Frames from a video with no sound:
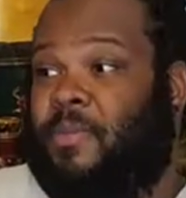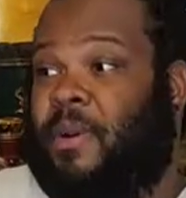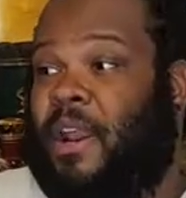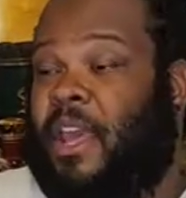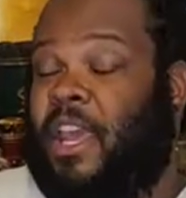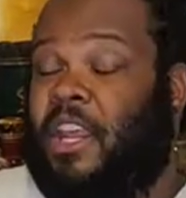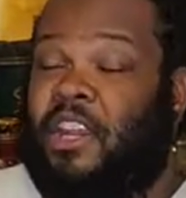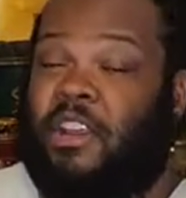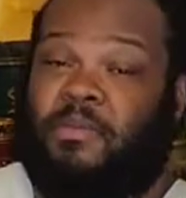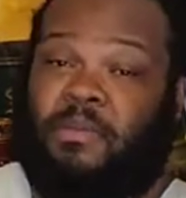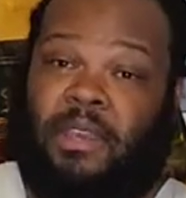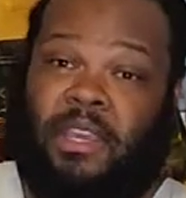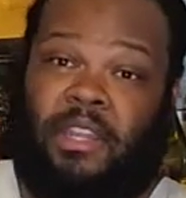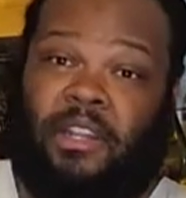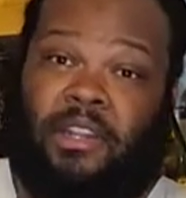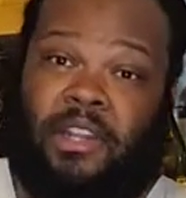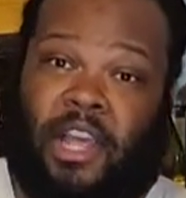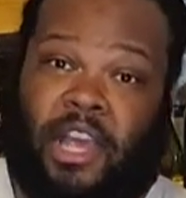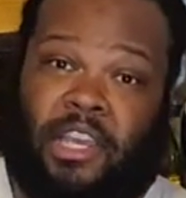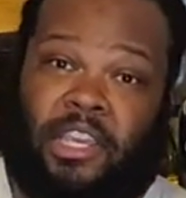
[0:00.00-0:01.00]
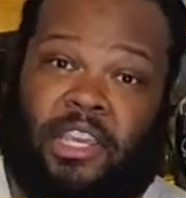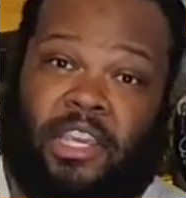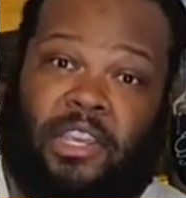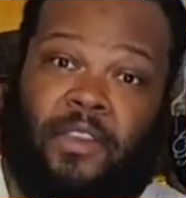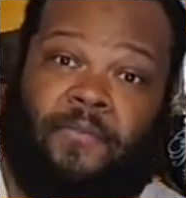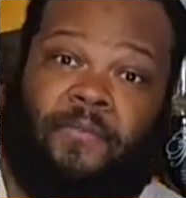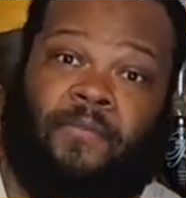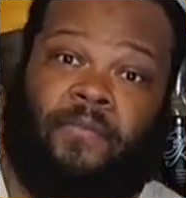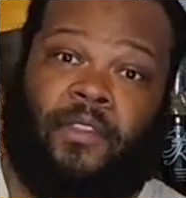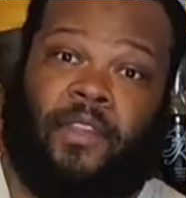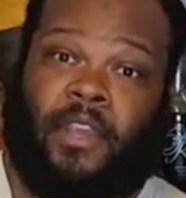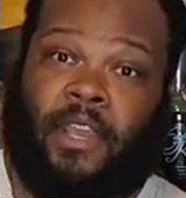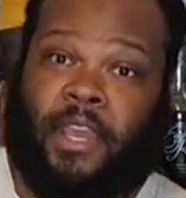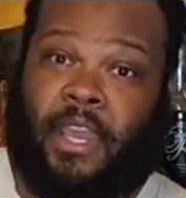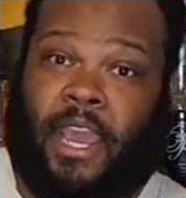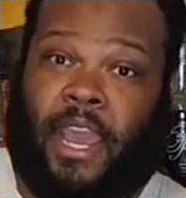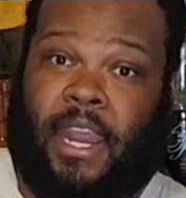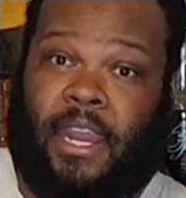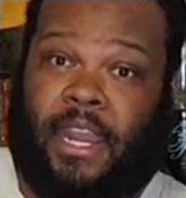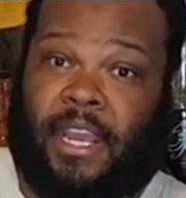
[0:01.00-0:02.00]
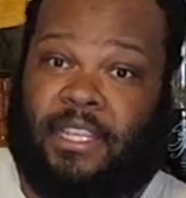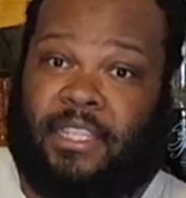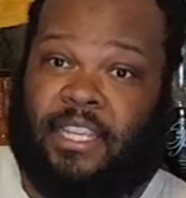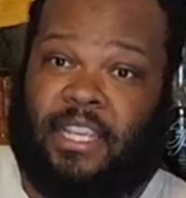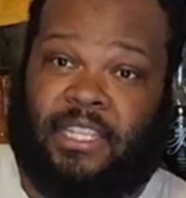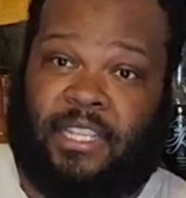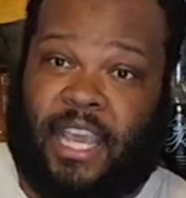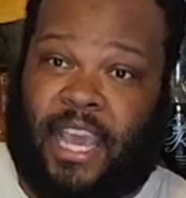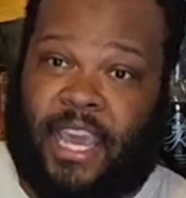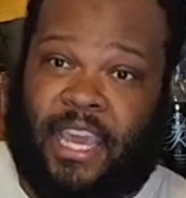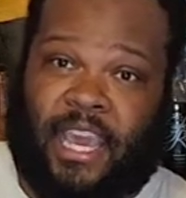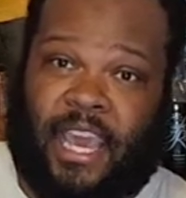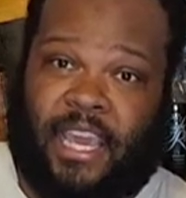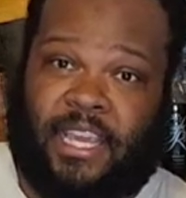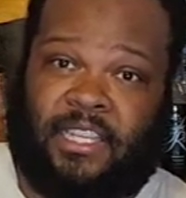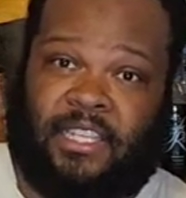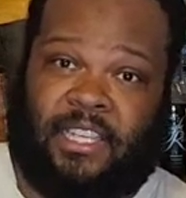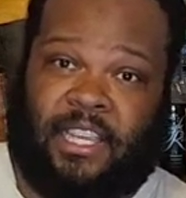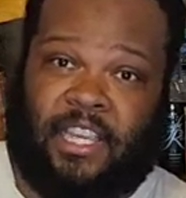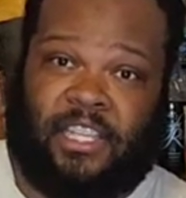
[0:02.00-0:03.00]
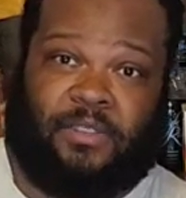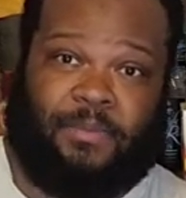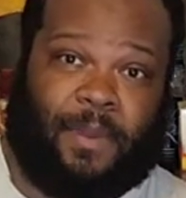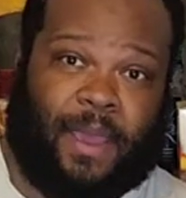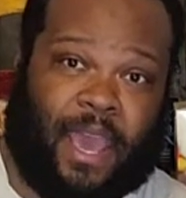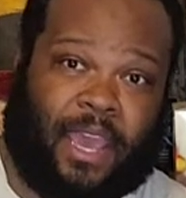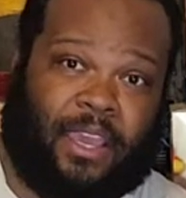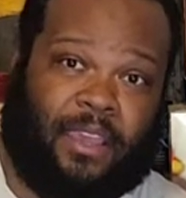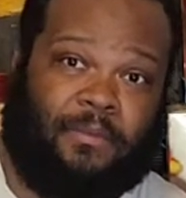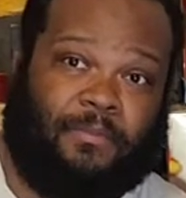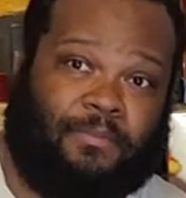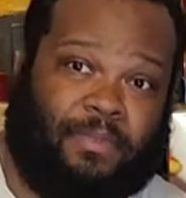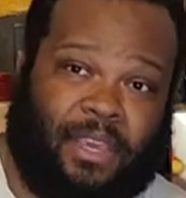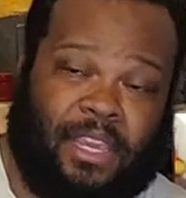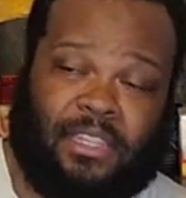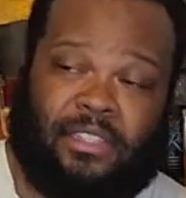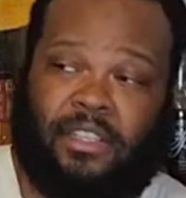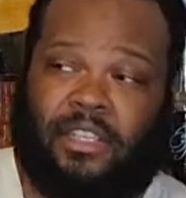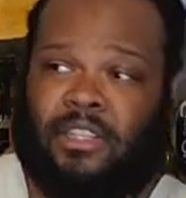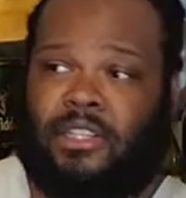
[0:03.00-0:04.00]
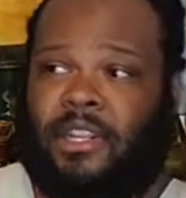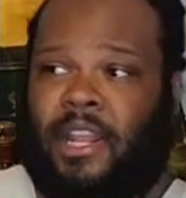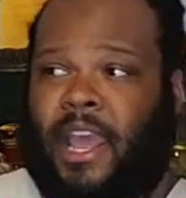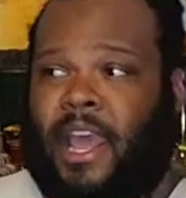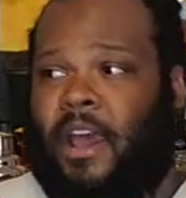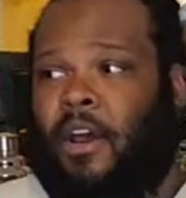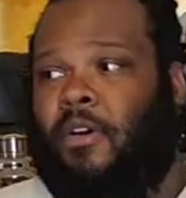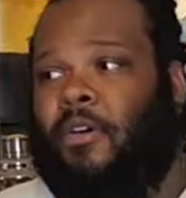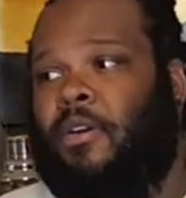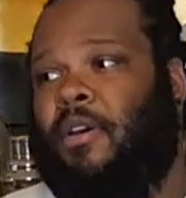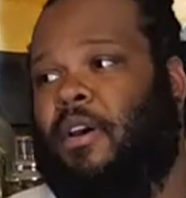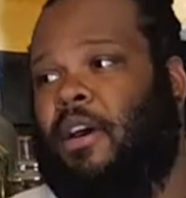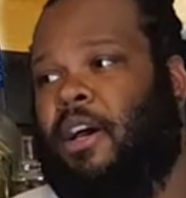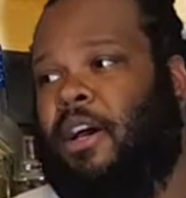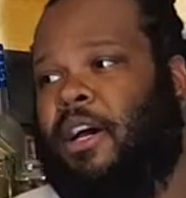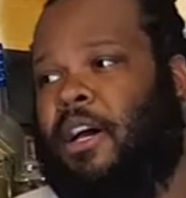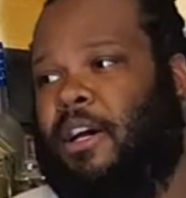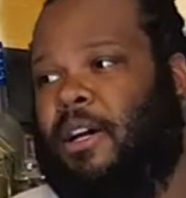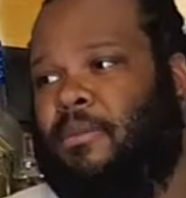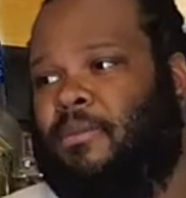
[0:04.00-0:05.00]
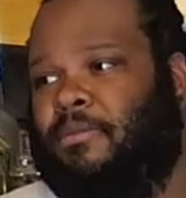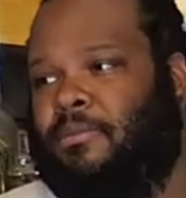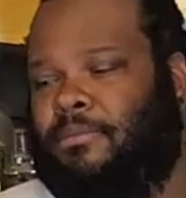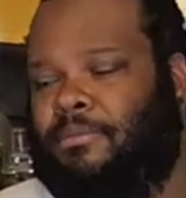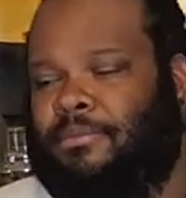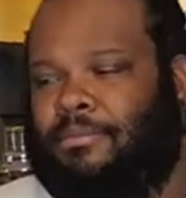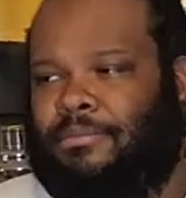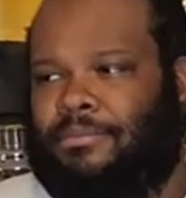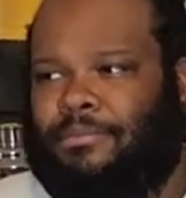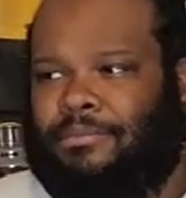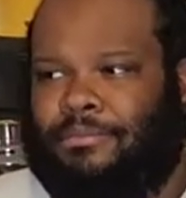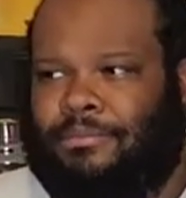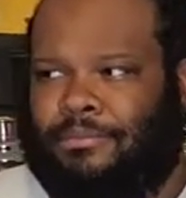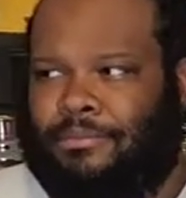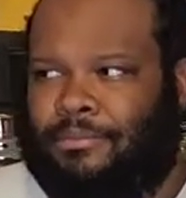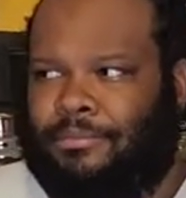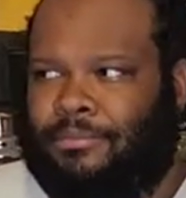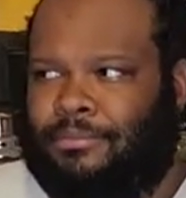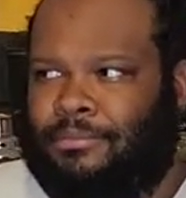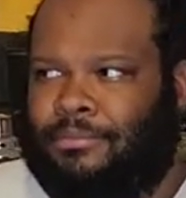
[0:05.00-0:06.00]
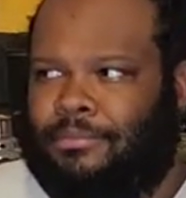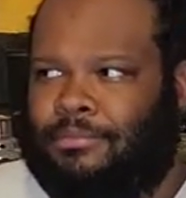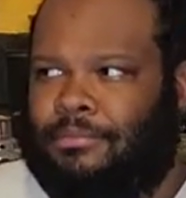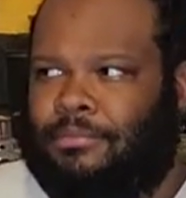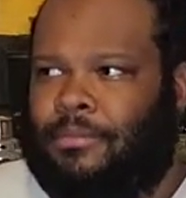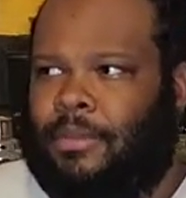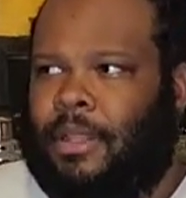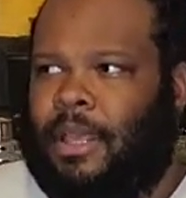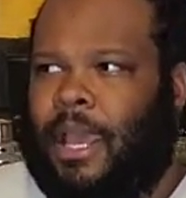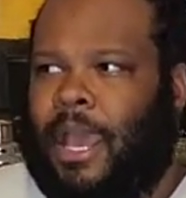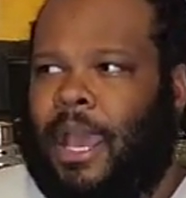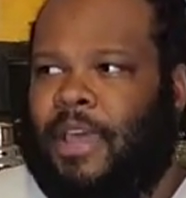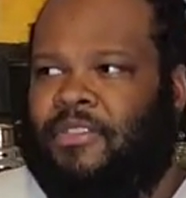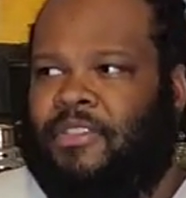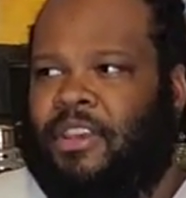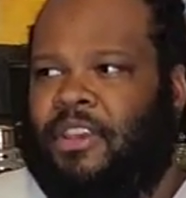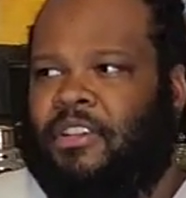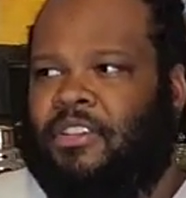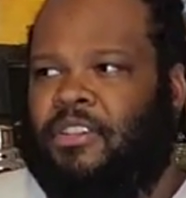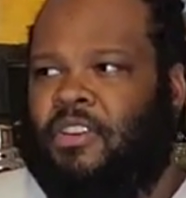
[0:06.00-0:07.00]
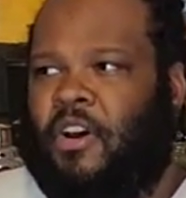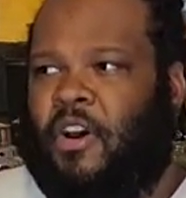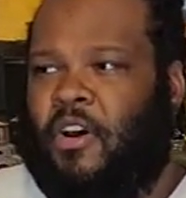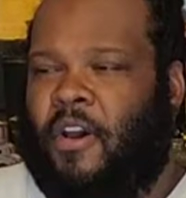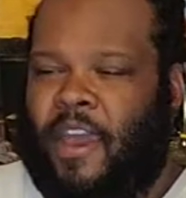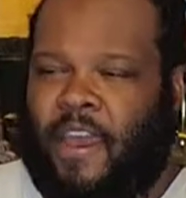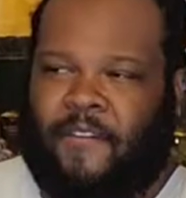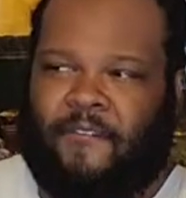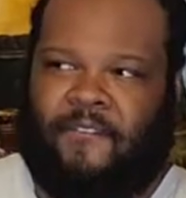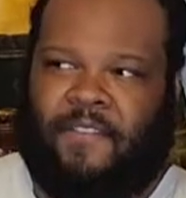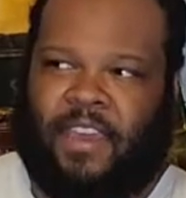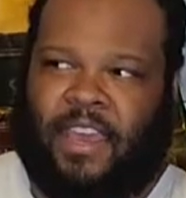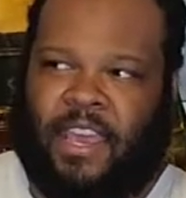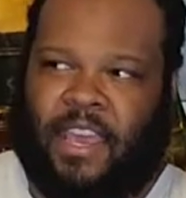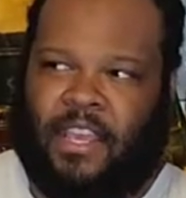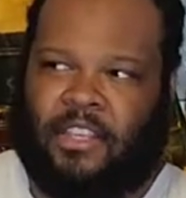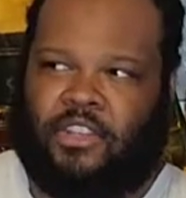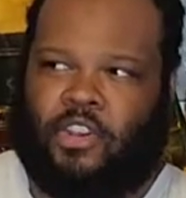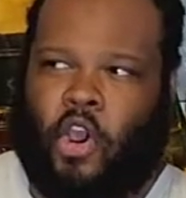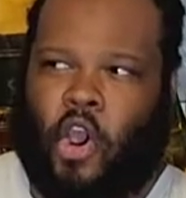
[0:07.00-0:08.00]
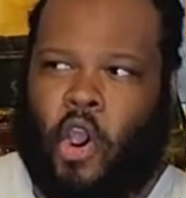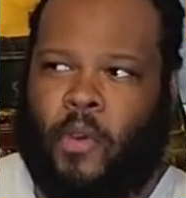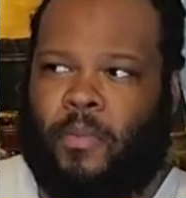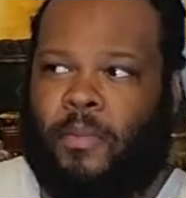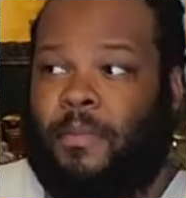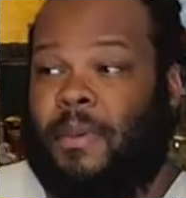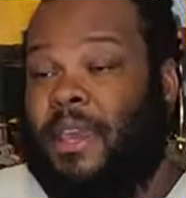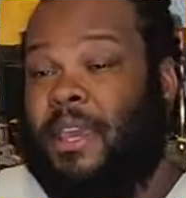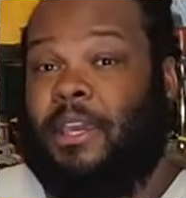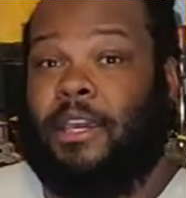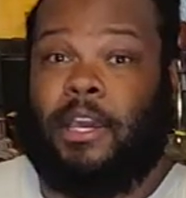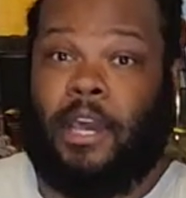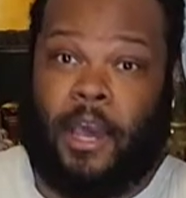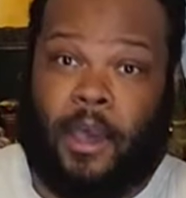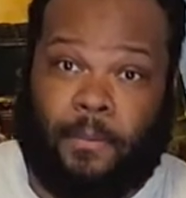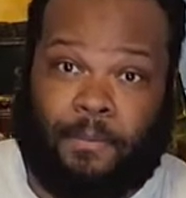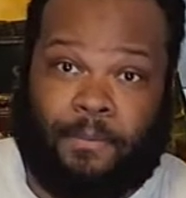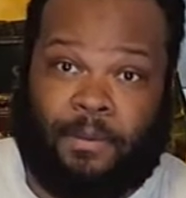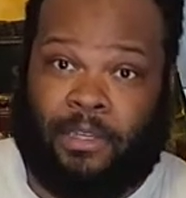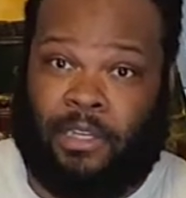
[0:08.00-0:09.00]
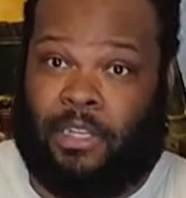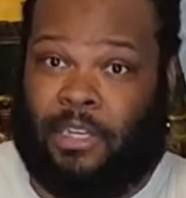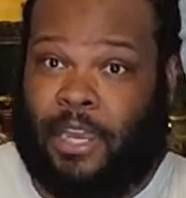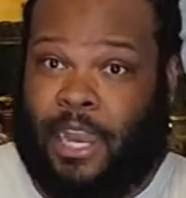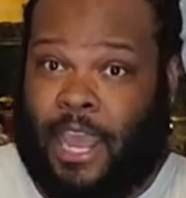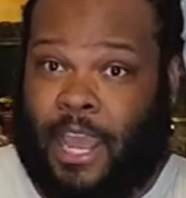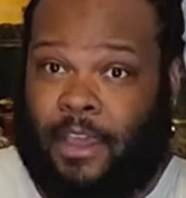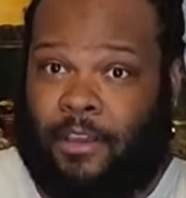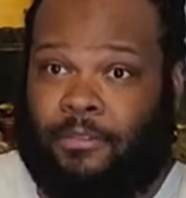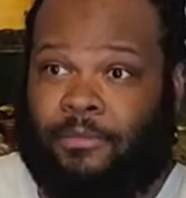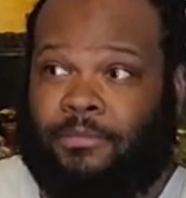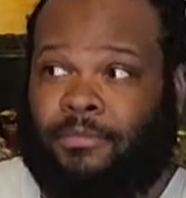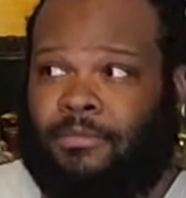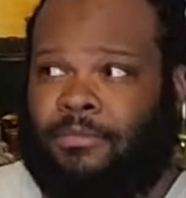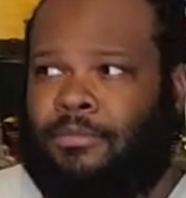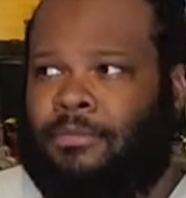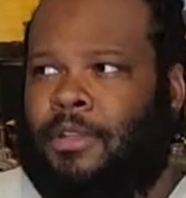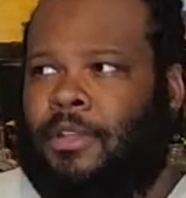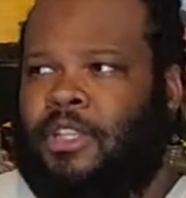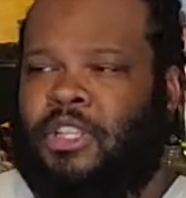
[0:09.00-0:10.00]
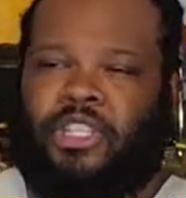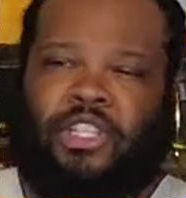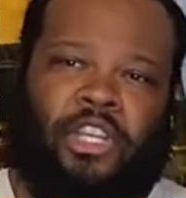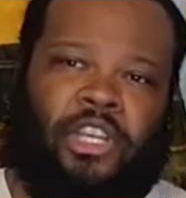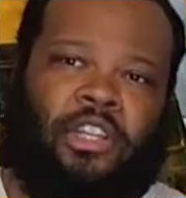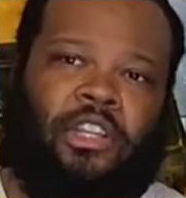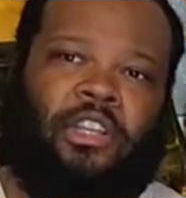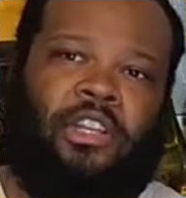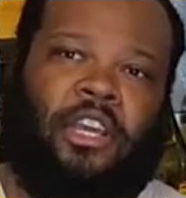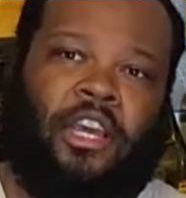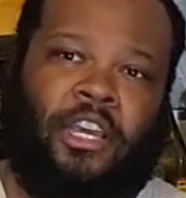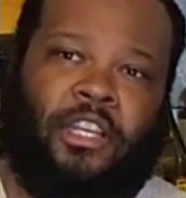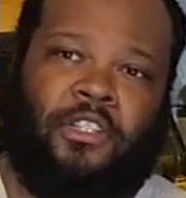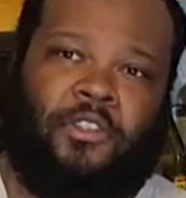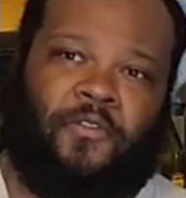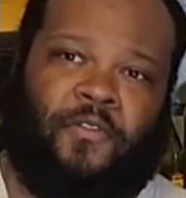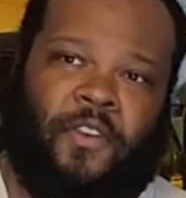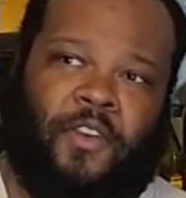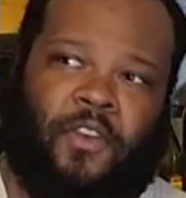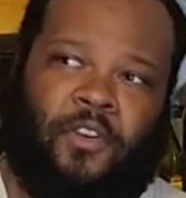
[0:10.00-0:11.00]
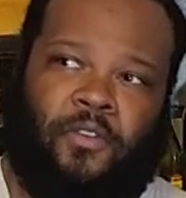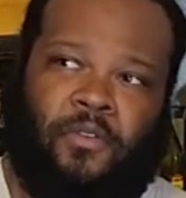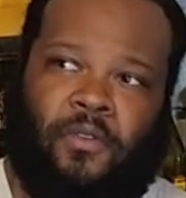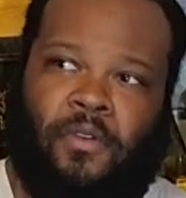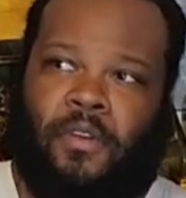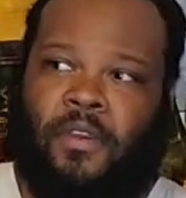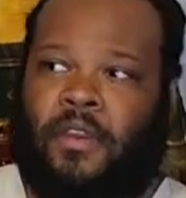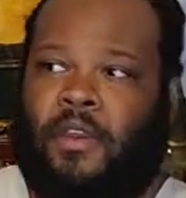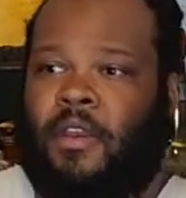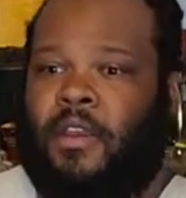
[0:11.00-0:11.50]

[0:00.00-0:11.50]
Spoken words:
But I ended up getting lucky, and that since AAC is back in business now, I think it's called Advanced Armament Company now, still in Huntsville.